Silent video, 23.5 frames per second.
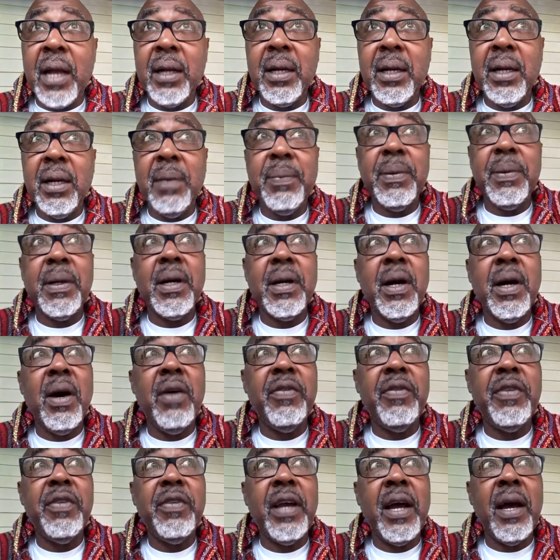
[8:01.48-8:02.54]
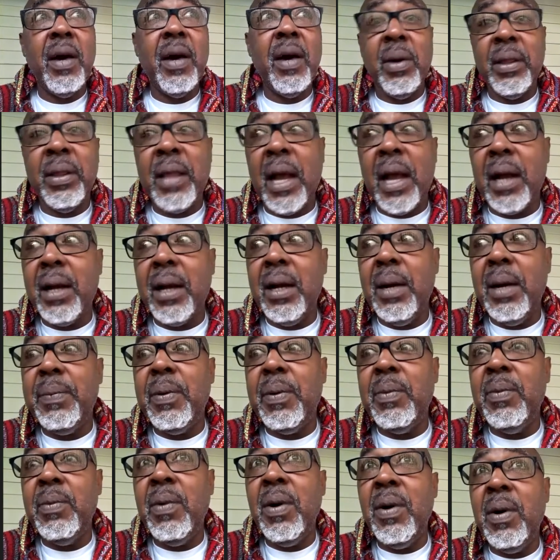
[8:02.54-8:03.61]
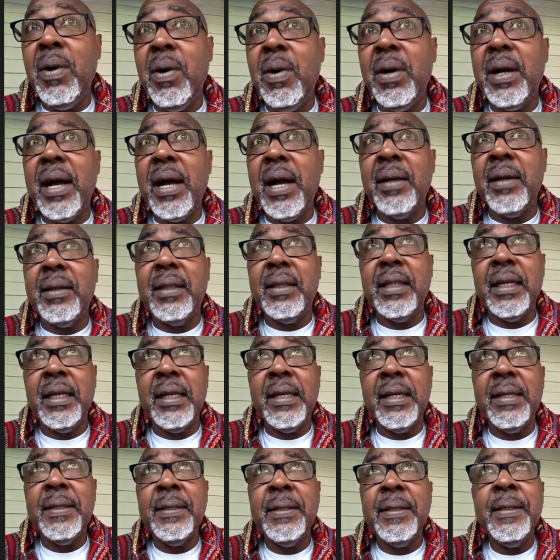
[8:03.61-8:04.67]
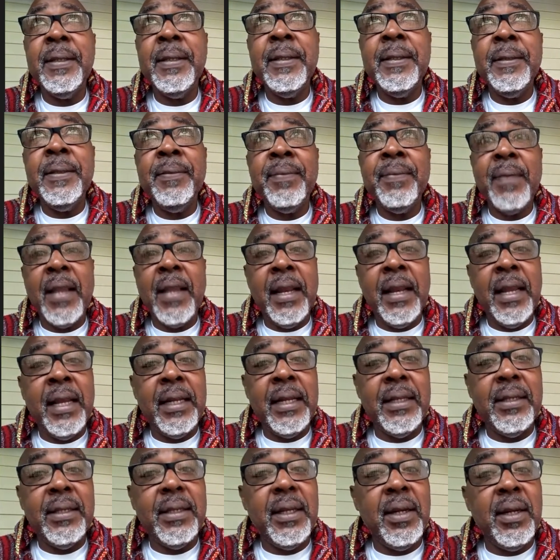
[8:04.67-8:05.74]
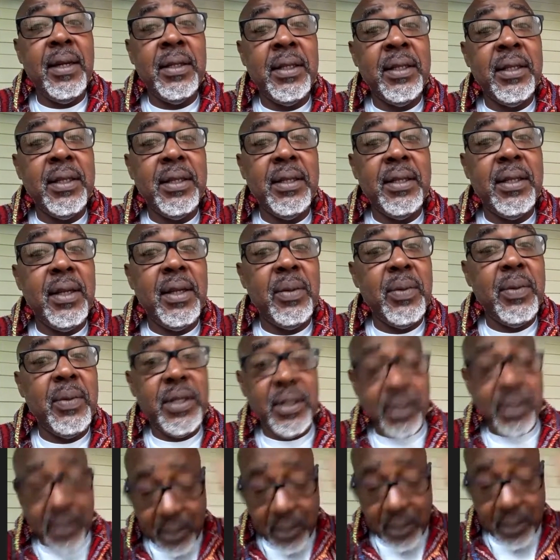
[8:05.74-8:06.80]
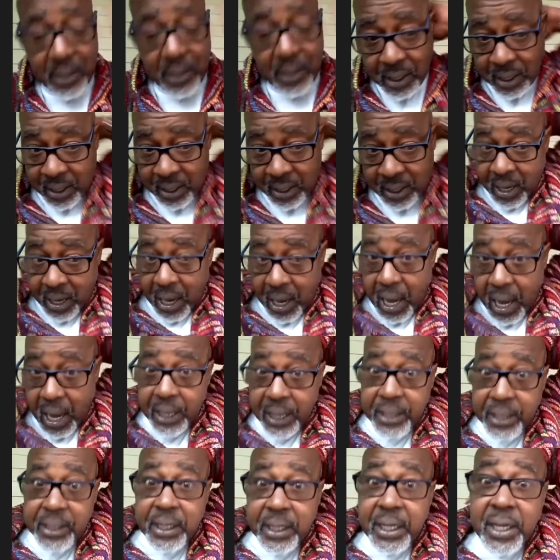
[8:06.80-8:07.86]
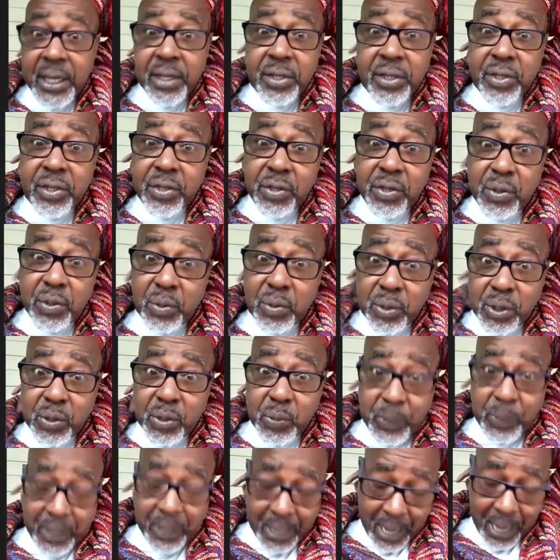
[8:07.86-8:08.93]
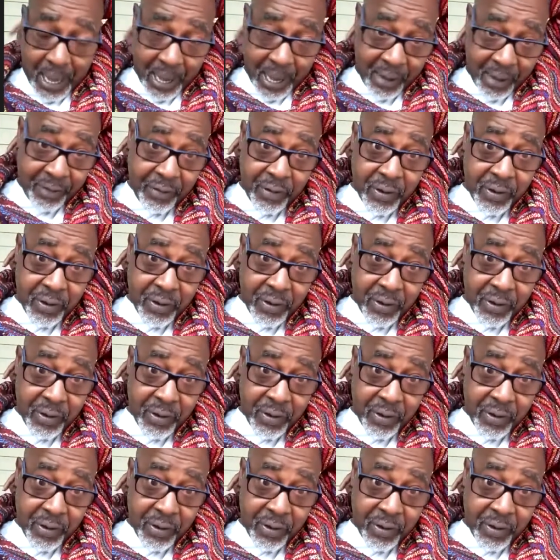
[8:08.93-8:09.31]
cup of coffee or that cup of water out there and let it sit under the sun, which is the hottest heat source we have,